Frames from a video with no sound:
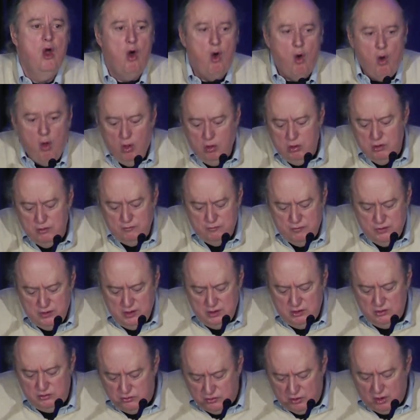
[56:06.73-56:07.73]
all of
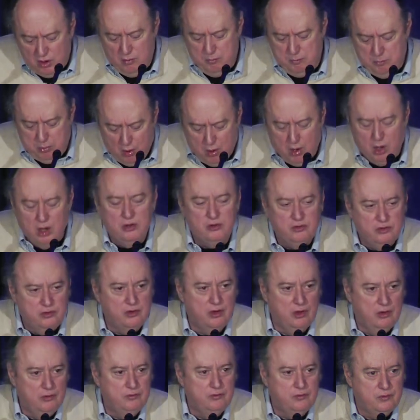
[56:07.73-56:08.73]
these are parts
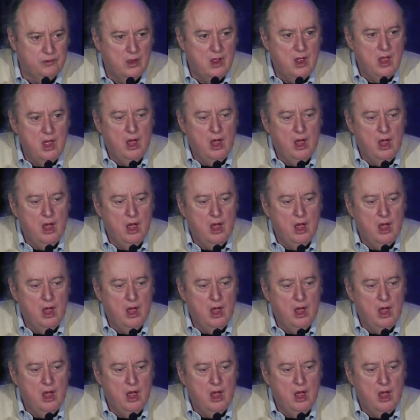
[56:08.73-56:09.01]
of